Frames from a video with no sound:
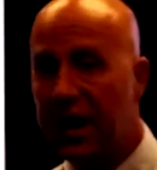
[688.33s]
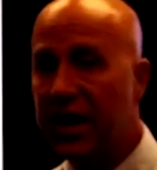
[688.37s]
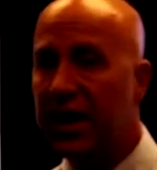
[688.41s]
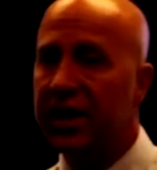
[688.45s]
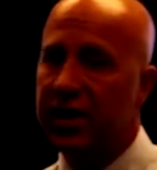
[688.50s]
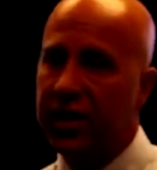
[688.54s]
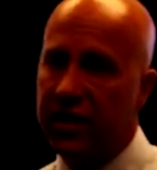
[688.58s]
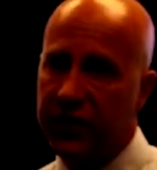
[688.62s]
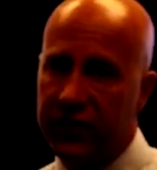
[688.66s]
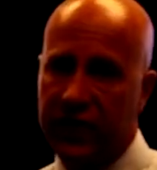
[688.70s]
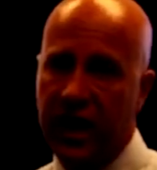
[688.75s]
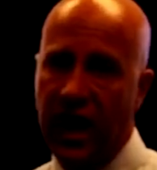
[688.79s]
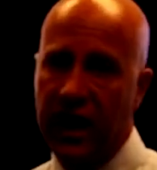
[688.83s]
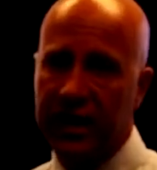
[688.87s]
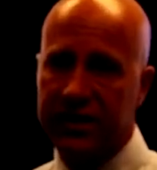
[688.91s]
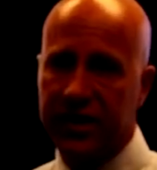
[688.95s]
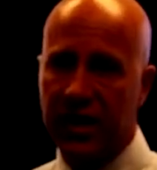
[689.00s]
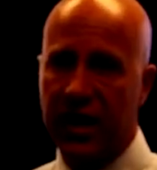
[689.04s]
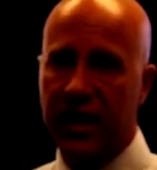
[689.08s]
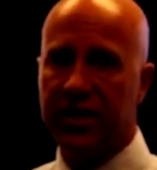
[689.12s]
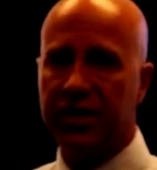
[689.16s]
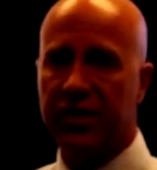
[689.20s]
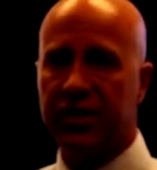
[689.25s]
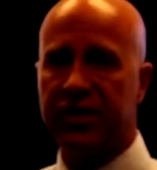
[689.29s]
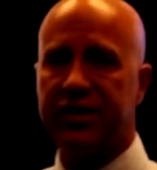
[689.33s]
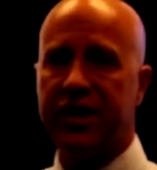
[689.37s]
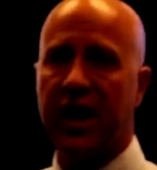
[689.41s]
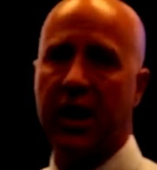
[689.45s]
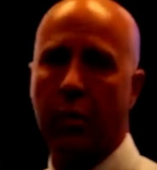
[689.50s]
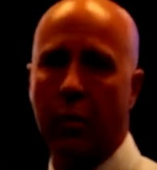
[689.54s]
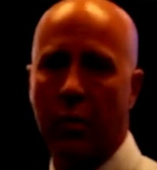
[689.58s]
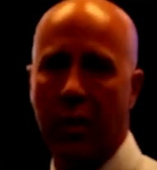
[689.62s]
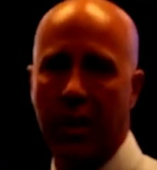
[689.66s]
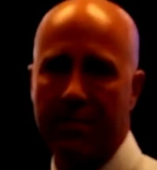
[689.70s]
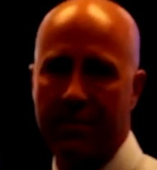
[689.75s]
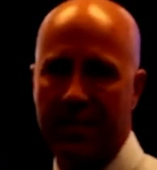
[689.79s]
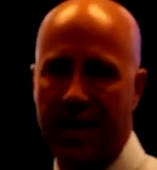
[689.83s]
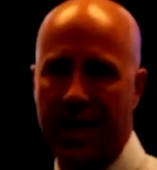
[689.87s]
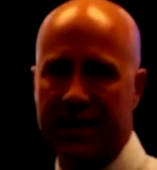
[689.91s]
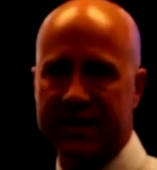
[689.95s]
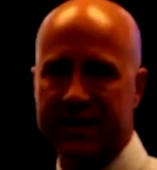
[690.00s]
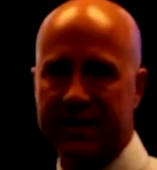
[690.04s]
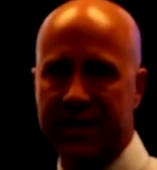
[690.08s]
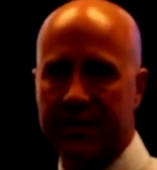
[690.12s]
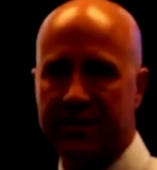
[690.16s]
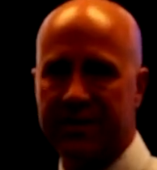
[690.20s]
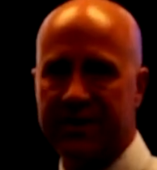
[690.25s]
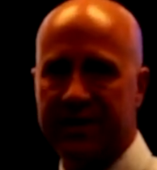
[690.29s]
You've got to understand what makes
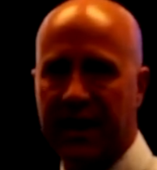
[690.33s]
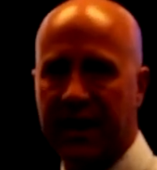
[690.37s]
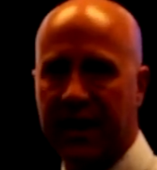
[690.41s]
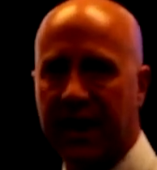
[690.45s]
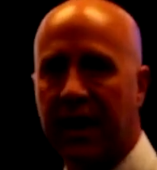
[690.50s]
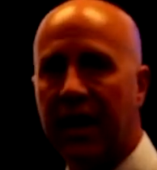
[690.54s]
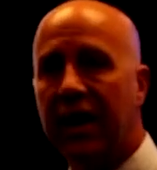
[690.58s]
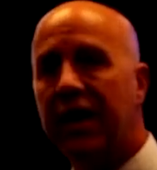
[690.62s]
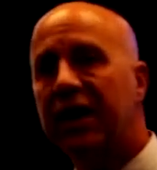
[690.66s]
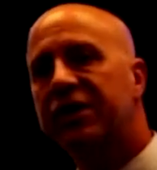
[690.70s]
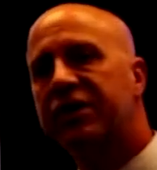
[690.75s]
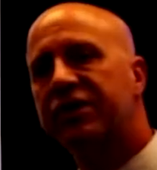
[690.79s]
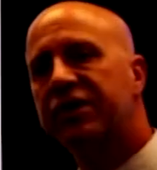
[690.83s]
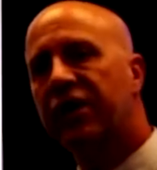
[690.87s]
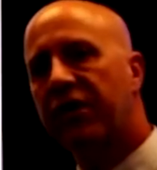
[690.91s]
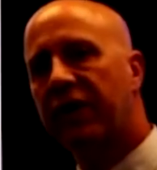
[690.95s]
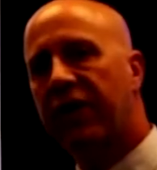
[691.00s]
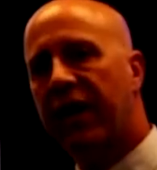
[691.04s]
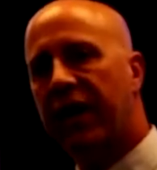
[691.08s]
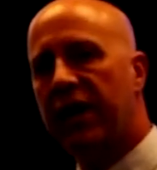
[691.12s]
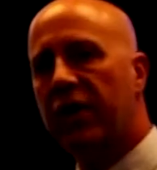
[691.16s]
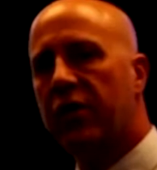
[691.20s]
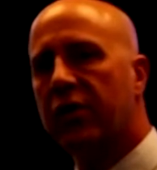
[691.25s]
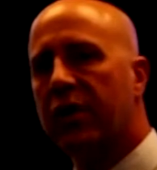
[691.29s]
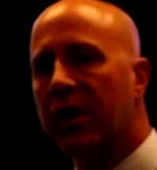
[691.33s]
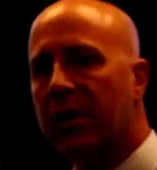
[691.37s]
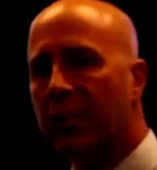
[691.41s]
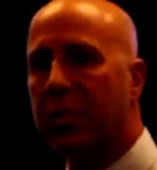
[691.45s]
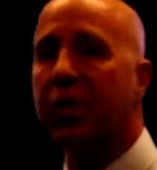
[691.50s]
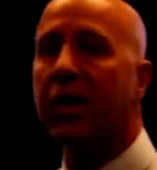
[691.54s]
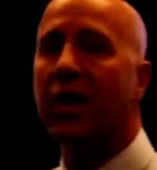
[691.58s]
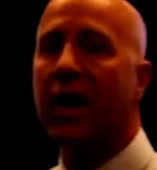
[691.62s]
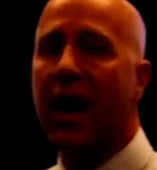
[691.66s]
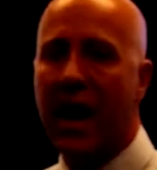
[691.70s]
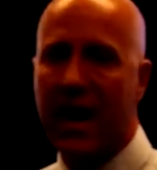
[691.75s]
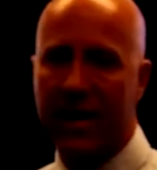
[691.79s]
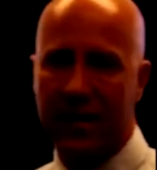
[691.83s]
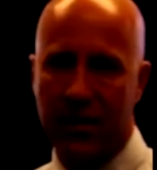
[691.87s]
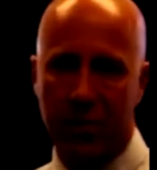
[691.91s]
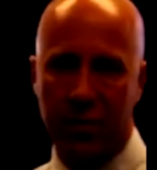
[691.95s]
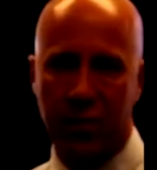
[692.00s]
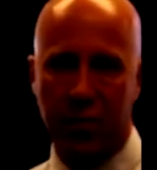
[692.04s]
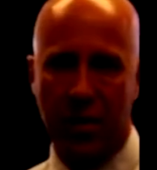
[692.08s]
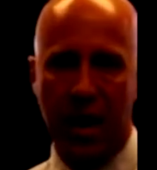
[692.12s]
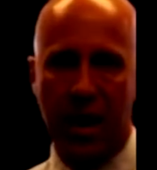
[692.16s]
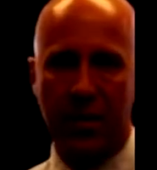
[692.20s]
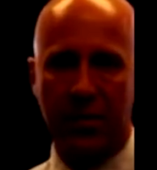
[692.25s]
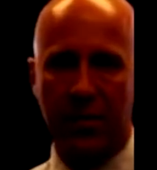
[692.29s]
them tick so that you can apply the
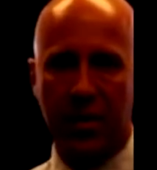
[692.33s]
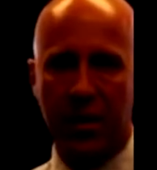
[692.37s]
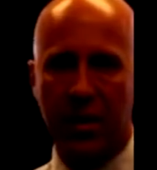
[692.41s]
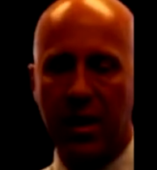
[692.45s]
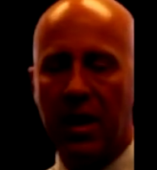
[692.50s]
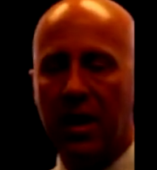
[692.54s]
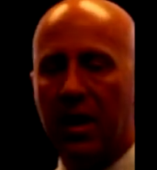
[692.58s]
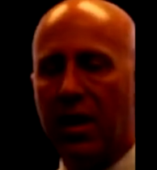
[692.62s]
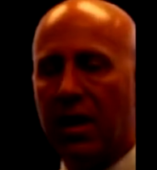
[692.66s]
proper